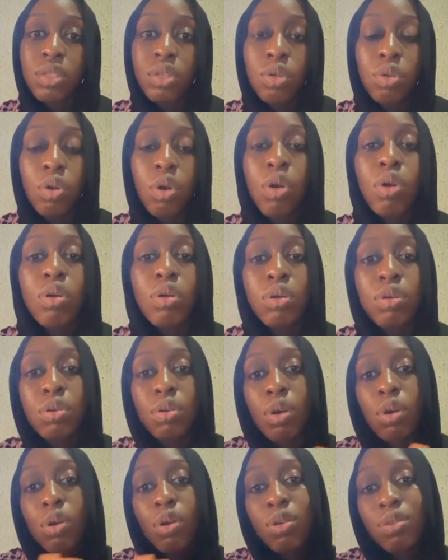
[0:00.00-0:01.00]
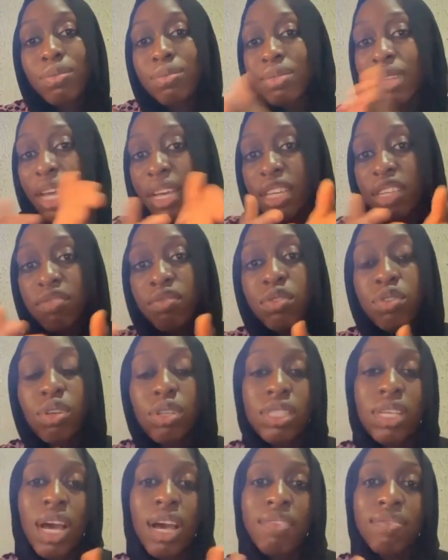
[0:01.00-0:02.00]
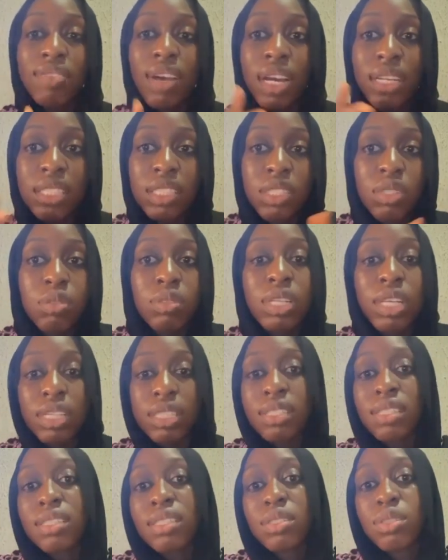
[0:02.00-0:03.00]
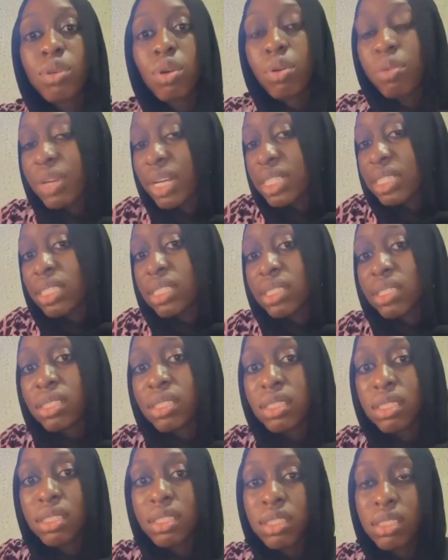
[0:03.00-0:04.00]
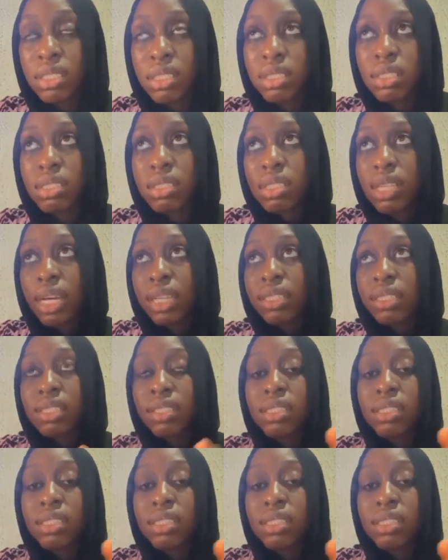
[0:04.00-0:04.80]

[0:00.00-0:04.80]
if you just have an illness already that